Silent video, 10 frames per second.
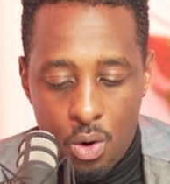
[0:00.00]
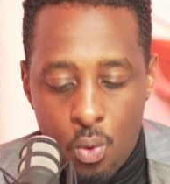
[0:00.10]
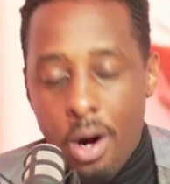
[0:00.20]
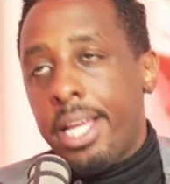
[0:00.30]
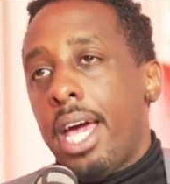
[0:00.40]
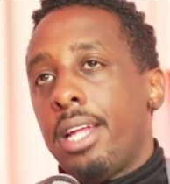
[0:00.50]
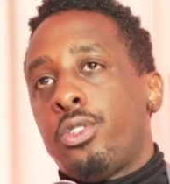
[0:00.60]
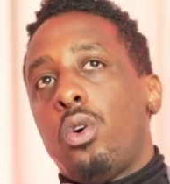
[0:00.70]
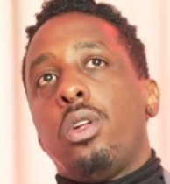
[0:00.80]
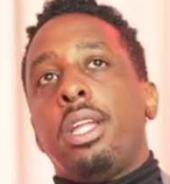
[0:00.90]
again,
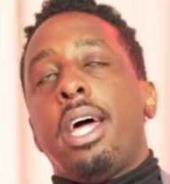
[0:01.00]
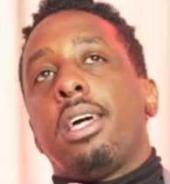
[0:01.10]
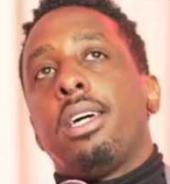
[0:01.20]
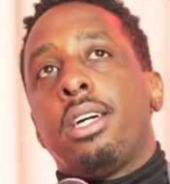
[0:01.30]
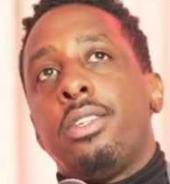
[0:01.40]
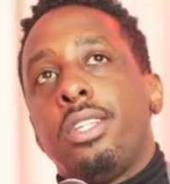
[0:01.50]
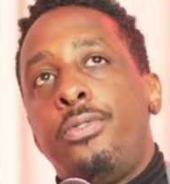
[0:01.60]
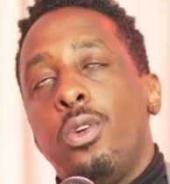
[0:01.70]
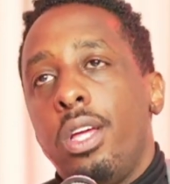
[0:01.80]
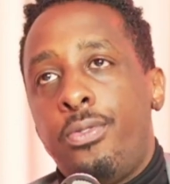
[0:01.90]
so like, because
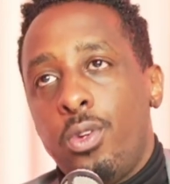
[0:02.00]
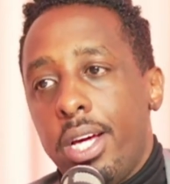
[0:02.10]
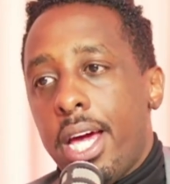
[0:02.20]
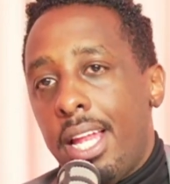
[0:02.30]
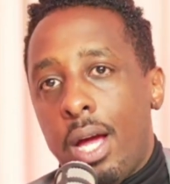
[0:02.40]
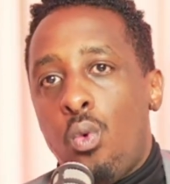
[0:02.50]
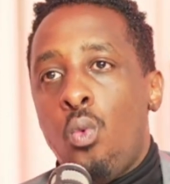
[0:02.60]
if you look at it, like